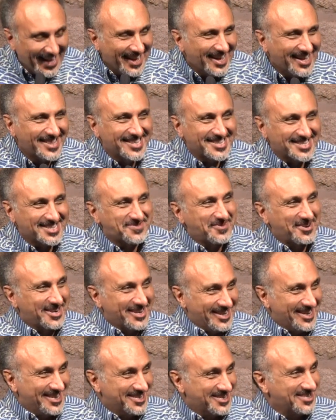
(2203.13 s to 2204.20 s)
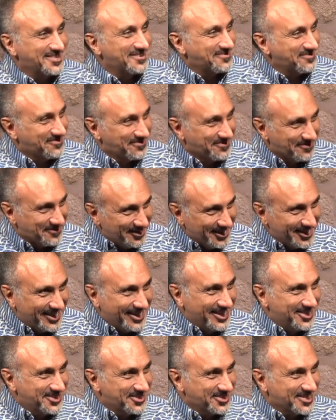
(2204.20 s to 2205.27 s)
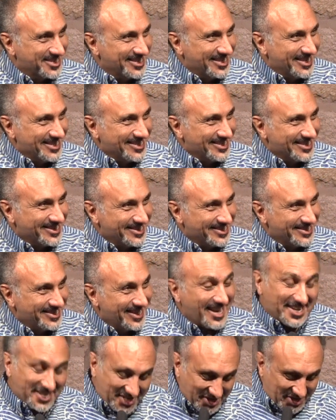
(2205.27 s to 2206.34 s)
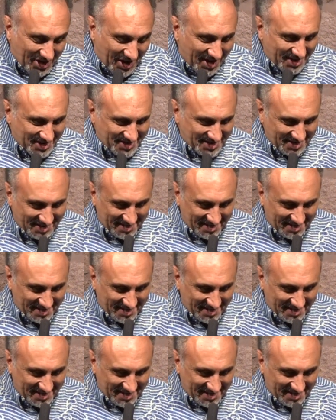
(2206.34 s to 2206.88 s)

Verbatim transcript: this is where it gets really interesting and astonishing,